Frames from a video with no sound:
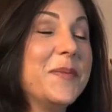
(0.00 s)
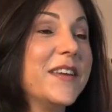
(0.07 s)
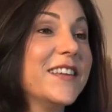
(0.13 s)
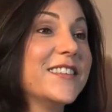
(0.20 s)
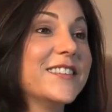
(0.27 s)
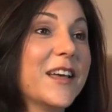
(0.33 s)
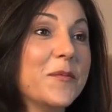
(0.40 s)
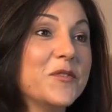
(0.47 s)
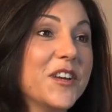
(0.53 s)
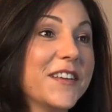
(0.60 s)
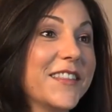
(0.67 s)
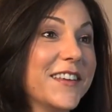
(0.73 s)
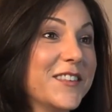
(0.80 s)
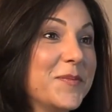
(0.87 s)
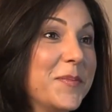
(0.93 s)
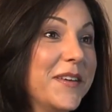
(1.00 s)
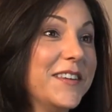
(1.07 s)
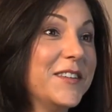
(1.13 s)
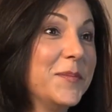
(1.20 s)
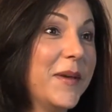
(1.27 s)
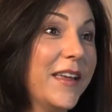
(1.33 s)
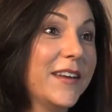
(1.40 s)
been a subject that's been
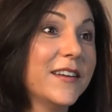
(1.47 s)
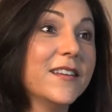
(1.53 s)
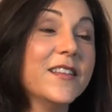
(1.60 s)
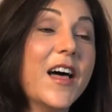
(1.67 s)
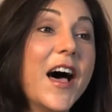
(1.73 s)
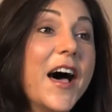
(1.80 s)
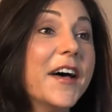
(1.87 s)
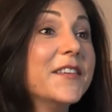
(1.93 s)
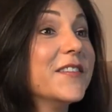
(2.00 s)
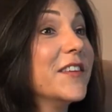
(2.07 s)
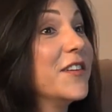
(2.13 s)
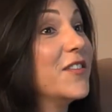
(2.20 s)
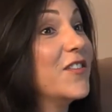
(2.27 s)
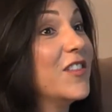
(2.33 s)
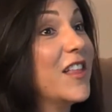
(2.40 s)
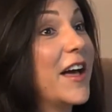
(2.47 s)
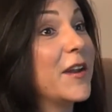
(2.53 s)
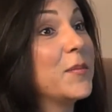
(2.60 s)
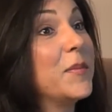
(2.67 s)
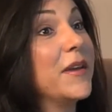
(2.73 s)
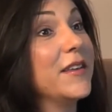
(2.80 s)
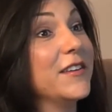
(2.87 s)
debated a lot, and there are a lot
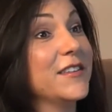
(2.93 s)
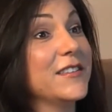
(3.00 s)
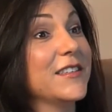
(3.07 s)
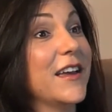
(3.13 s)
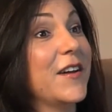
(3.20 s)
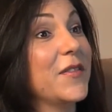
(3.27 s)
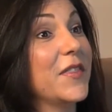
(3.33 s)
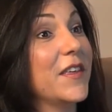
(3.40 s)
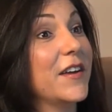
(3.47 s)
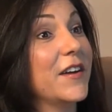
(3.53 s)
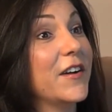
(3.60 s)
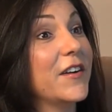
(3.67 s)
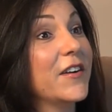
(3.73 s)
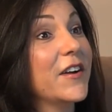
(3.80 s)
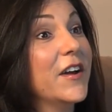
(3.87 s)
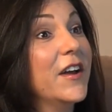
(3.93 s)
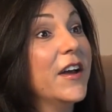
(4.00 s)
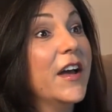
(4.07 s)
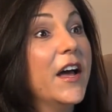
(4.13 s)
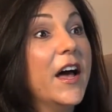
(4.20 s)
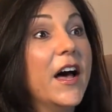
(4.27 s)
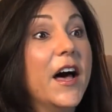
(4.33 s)
of opinions out there.
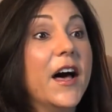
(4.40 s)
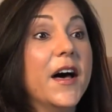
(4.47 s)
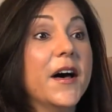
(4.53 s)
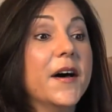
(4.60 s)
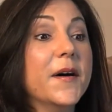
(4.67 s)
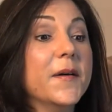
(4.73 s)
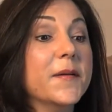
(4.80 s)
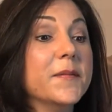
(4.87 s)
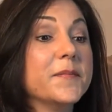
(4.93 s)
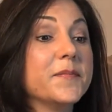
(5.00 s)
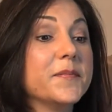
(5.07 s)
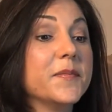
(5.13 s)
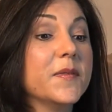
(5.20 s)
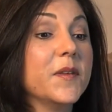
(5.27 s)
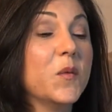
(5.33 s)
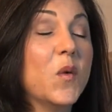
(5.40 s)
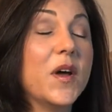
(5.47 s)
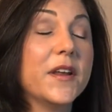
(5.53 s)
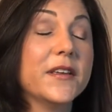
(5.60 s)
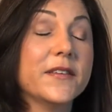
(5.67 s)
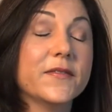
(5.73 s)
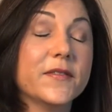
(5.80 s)
One
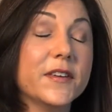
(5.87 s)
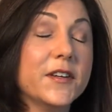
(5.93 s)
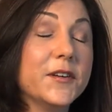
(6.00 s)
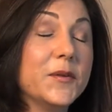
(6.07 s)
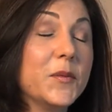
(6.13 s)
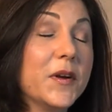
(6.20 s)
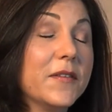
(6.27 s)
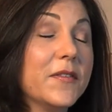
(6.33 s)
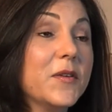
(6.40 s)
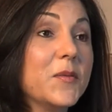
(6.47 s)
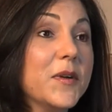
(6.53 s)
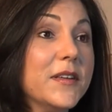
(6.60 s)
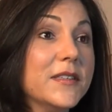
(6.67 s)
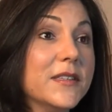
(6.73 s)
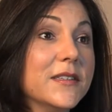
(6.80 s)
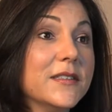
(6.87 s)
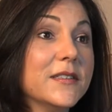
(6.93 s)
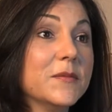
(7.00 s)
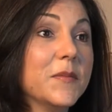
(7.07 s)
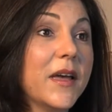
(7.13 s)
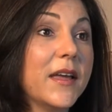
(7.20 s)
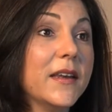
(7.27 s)
of the
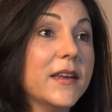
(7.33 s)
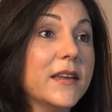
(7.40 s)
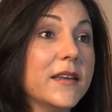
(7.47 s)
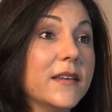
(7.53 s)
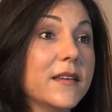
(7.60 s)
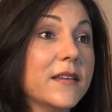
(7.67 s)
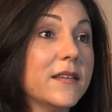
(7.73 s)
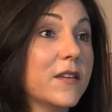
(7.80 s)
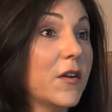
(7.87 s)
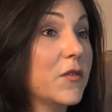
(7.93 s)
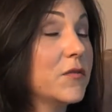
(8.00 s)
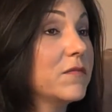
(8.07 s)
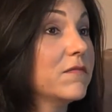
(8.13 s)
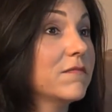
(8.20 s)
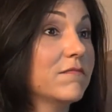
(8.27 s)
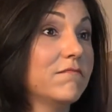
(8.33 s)
reasons men don't